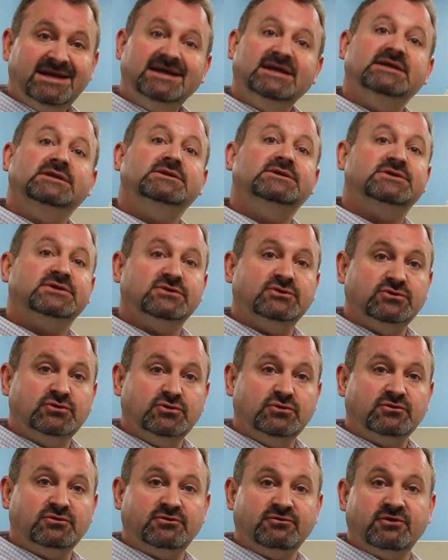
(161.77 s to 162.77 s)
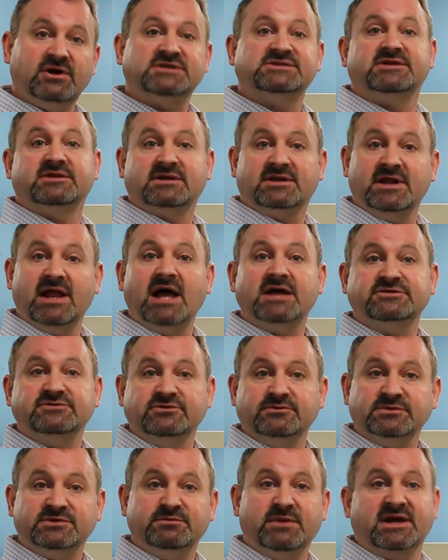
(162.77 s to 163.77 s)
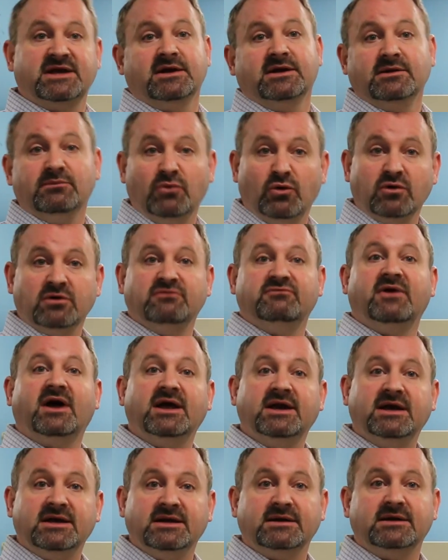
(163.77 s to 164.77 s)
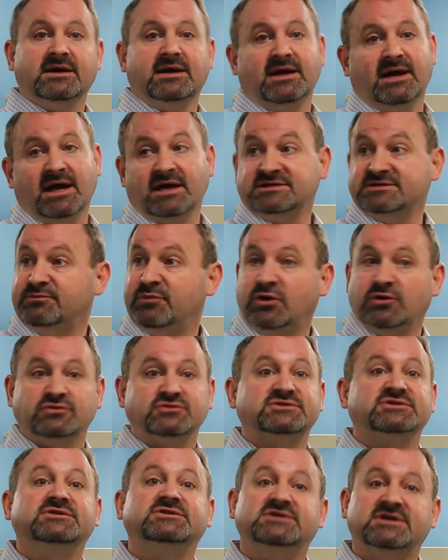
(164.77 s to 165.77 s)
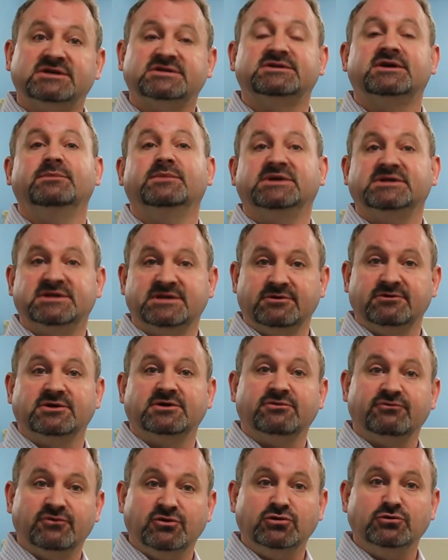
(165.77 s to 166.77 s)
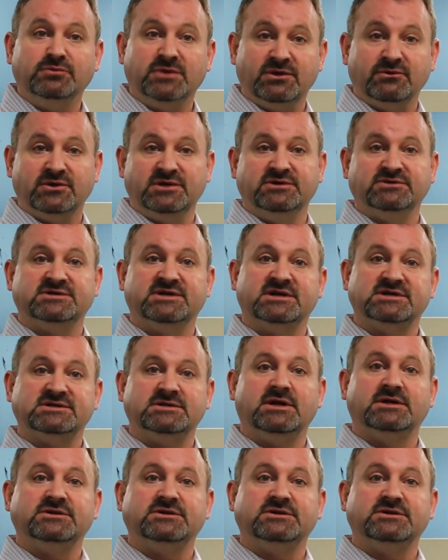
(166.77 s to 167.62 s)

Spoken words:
into the rest of the classrooms, making it more inviting as opposed to just some interior room that we're using as a